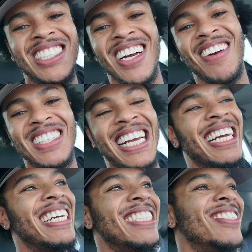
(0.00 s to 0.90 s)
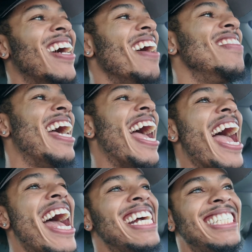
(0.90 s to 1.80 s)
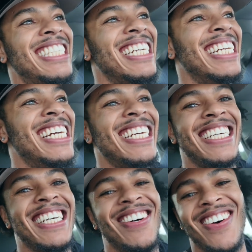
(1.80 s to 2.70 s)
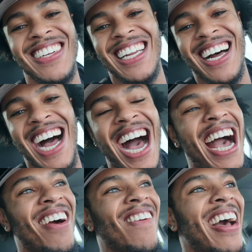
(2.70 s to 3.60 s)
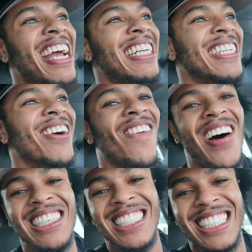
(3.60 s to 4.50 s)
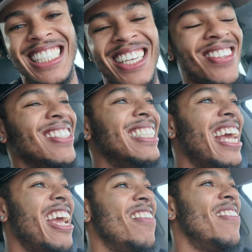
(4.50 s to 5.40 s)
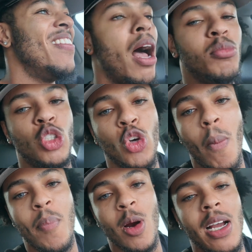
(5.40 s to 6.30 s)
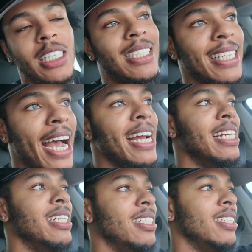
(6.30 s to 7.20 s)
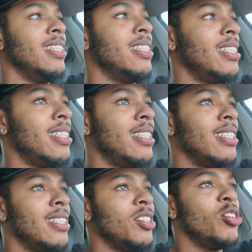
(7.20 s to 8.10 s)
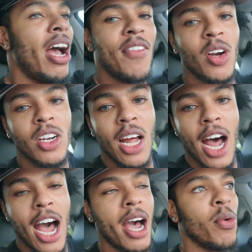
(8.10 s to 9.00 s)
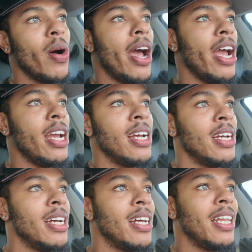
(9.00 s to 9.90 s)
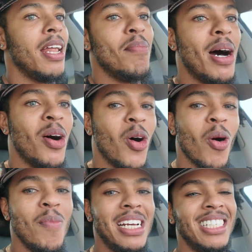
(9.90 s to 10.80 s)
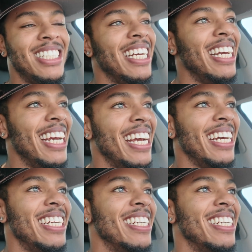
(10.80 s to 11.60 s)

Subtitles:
drive the Aston on the highway to go watch the Steelers game. I'm super excited. Drive it on the highway. Let my homies see it.